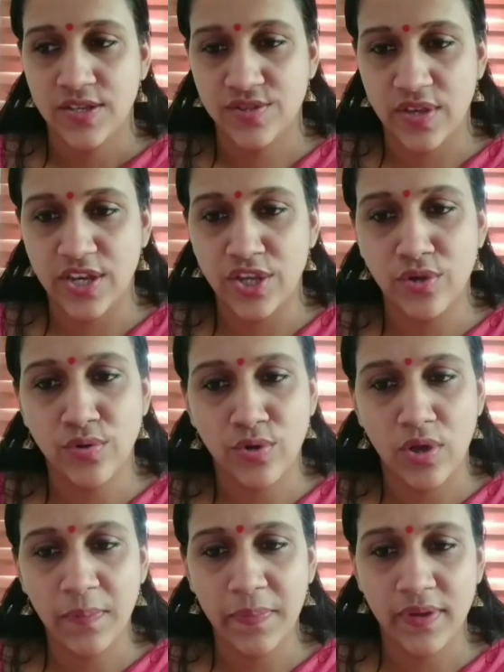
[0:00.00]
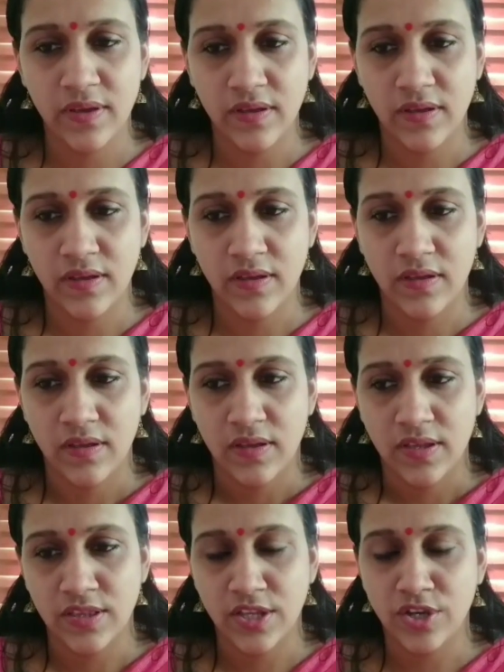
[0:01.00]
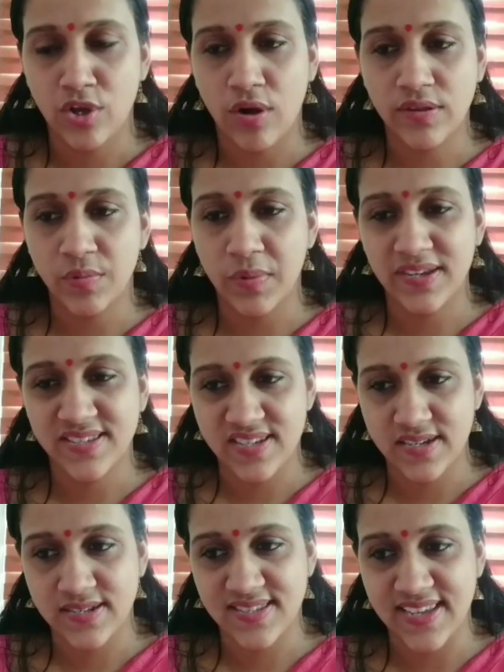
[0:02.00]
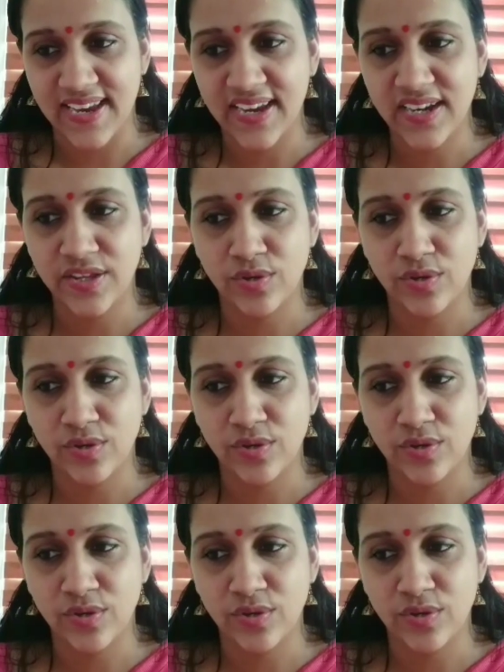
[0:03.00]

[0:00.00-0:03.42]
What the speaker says: So in Europe, the northwestern side,